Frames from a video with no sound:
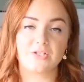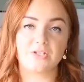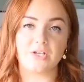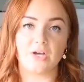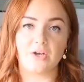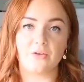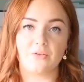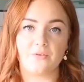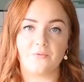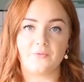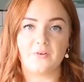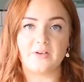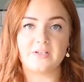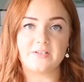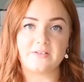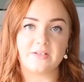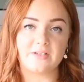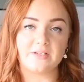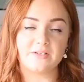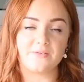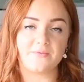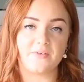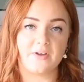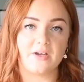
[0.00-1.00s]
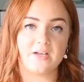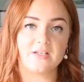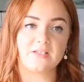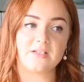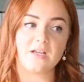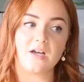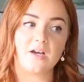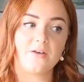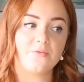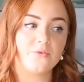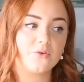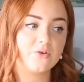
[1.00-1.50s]
So the first things first,
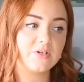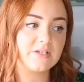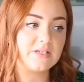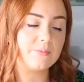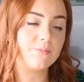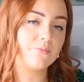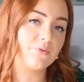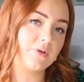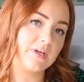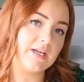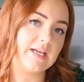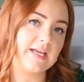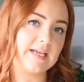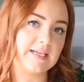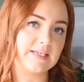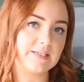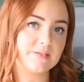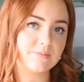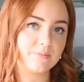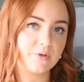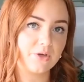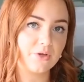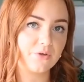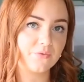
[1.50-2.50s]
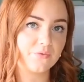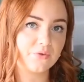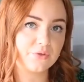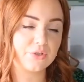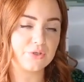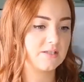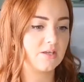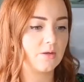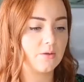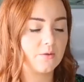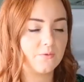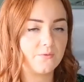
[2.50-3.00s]
I've already preheated my
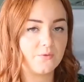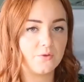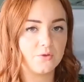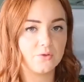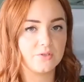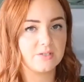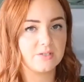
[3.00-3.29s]
oven. So if